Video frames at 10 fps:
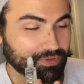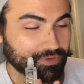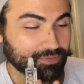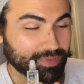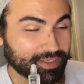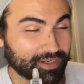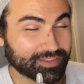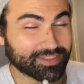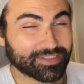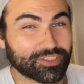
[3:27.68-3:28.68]
Oh my god,
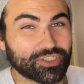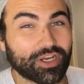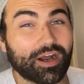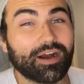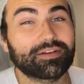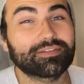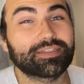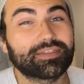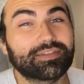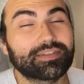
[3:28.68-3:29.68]
it's like
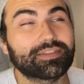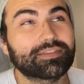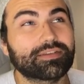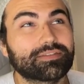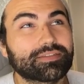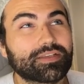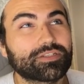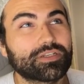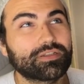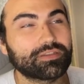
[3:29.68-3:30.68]
chocolate. It's
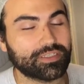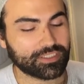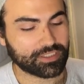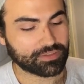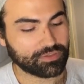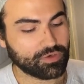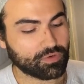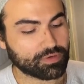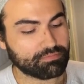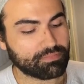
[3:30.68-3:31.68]
such a delicious
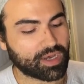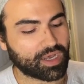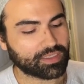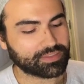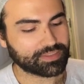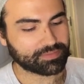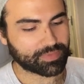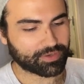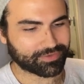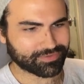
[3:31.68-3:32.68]
gourmand
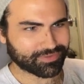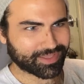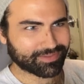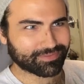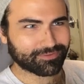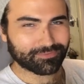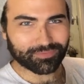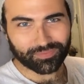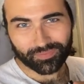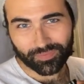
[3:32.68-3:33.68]
smell. I also like the
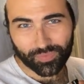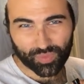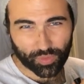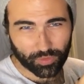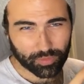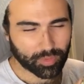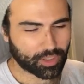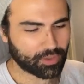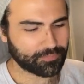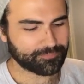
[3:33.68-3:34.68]

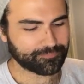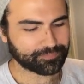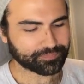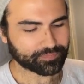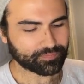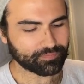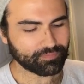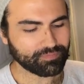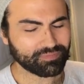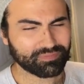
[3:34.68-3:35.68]
rollerball.
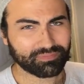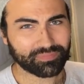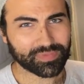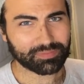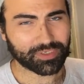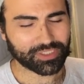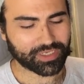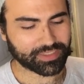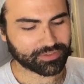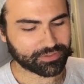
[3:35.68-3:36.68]
It's much
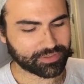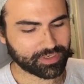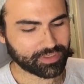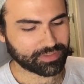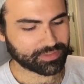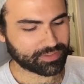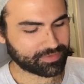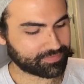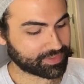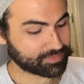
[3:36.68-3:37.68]
nicer to,
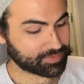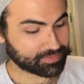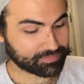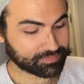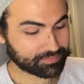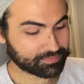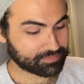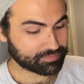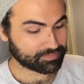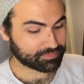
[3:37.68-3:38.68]
in fact, I'm gonna
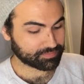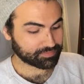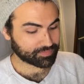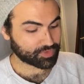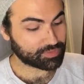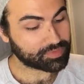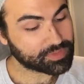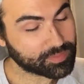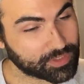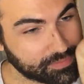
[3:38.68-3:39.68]
go and put
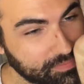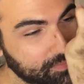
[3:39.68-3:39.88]
some